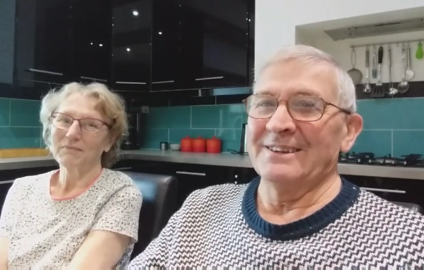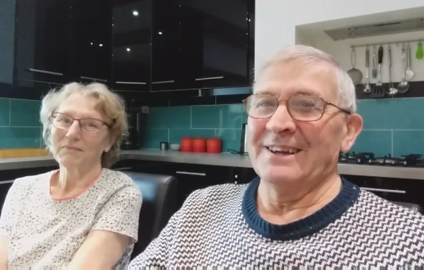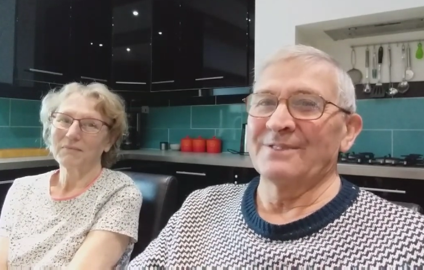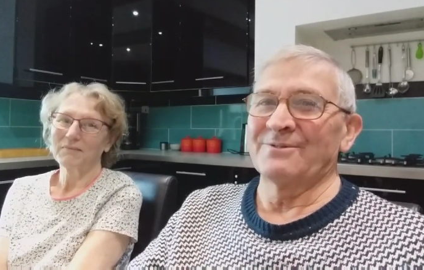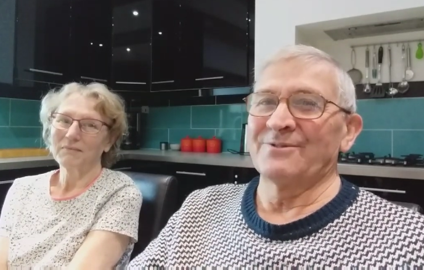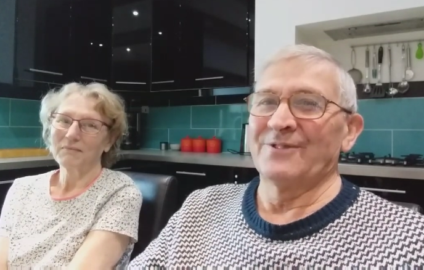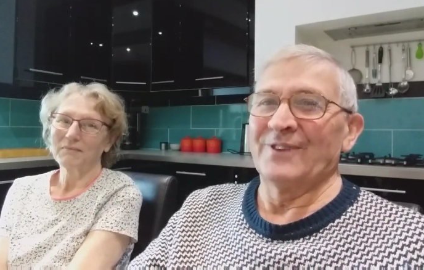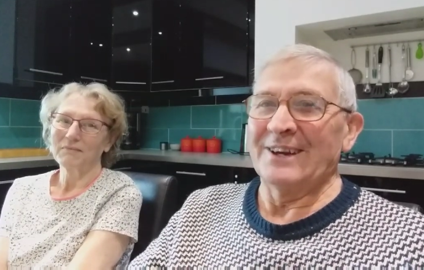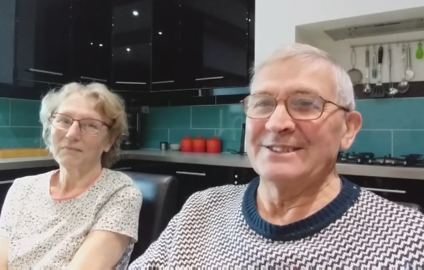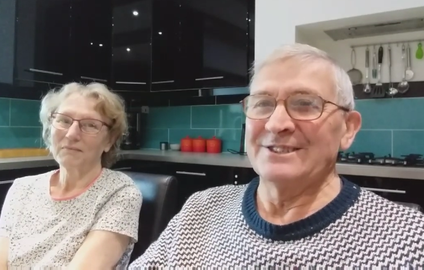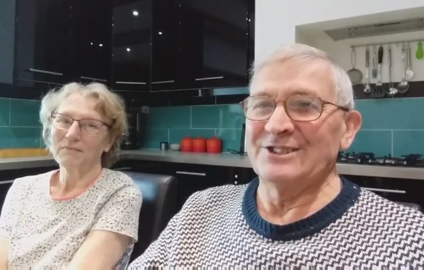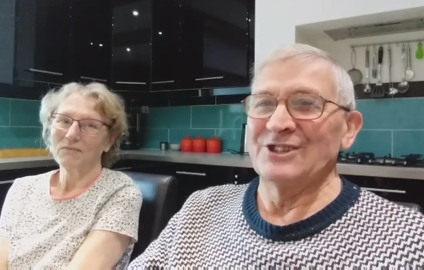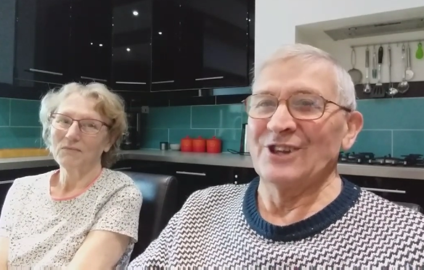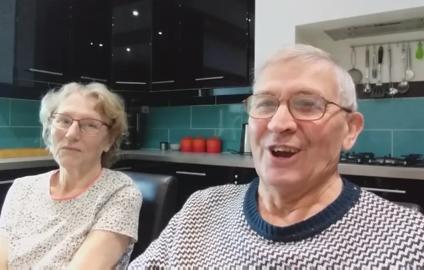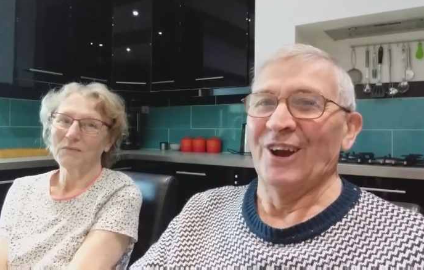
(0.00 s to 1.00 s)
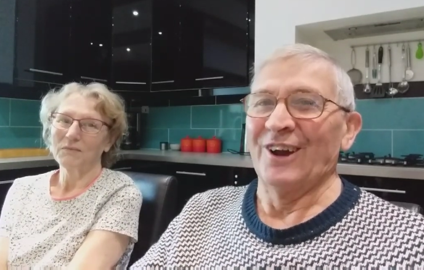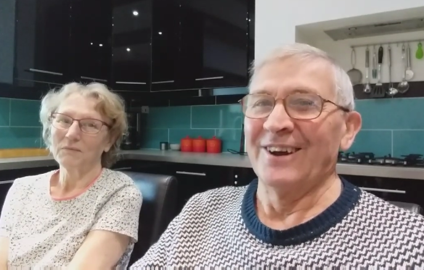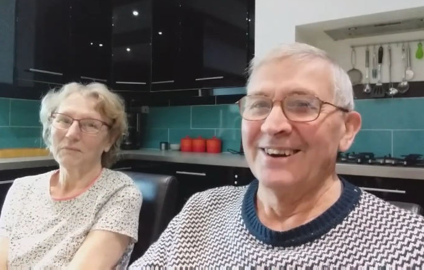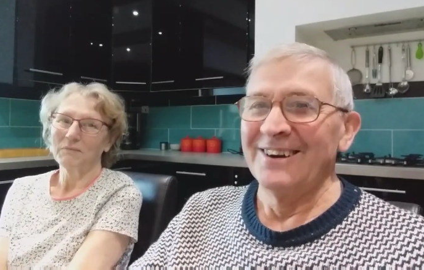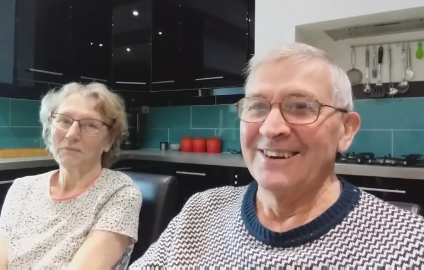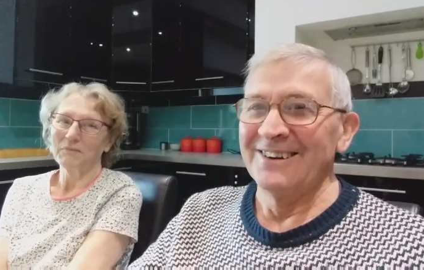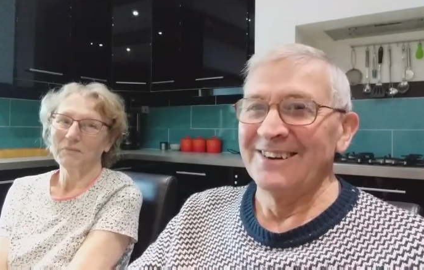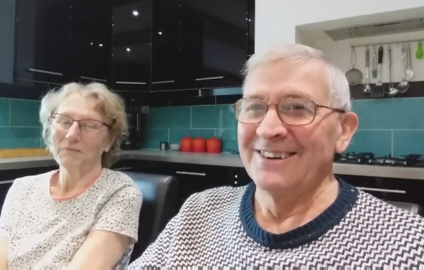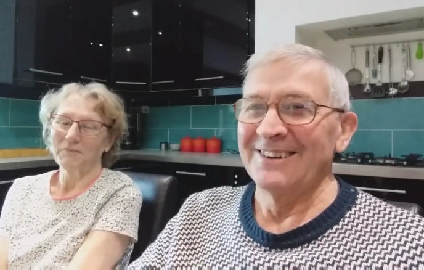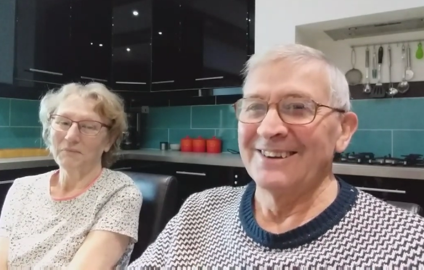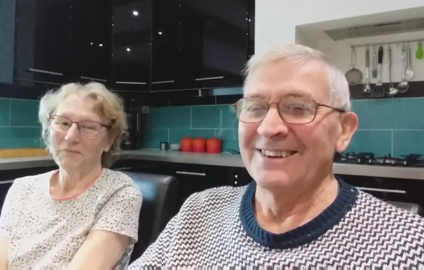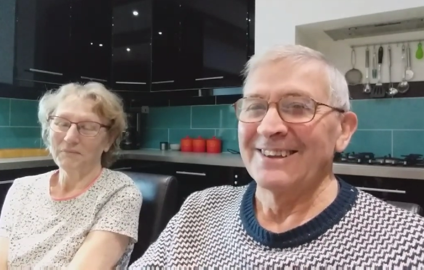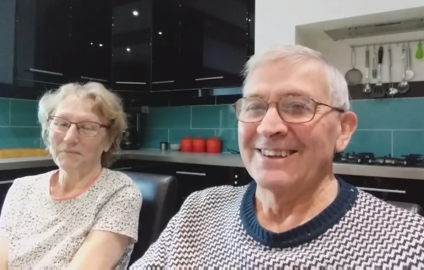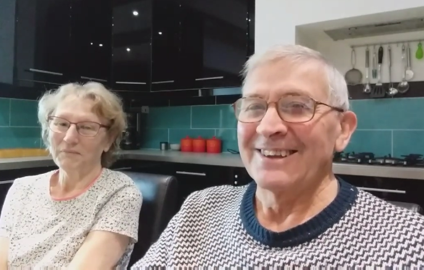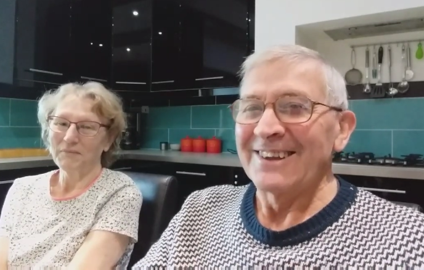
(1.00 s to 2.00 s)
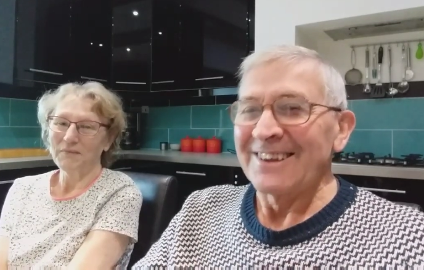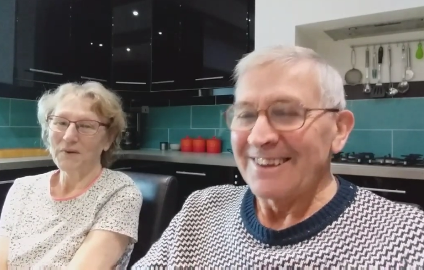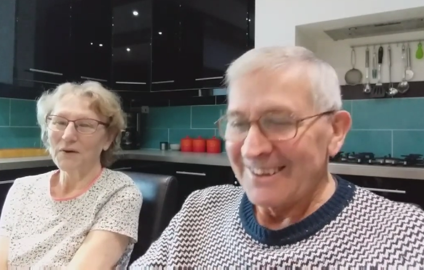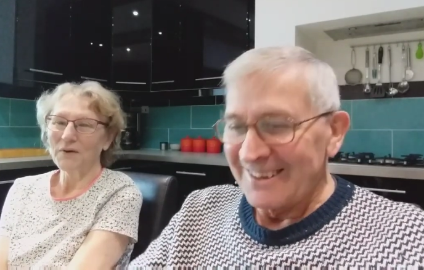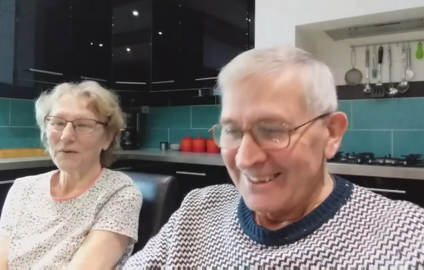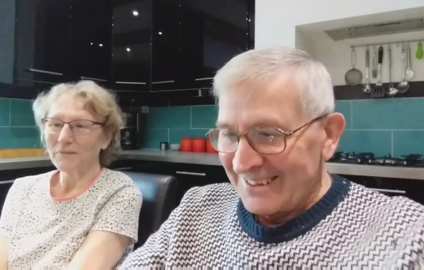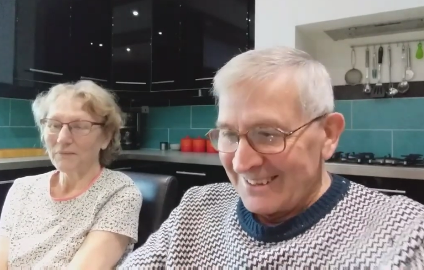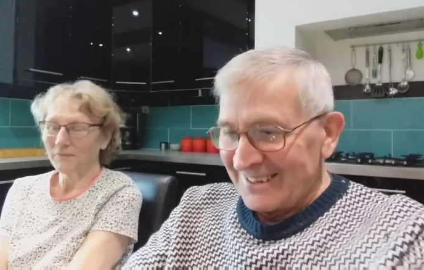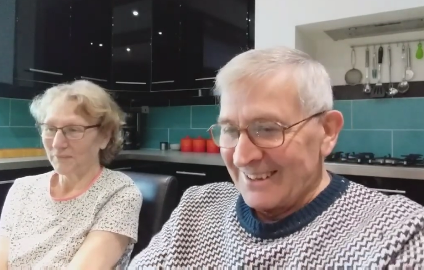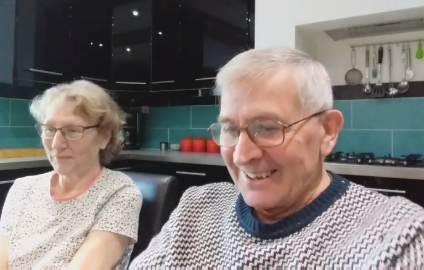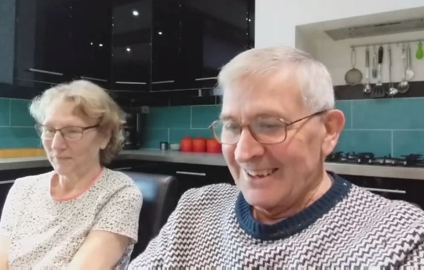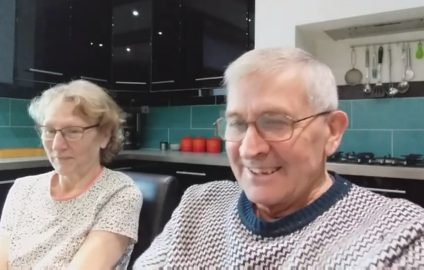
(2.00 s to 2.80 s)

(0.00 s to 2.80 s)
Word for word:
Speaker 1: adventure no.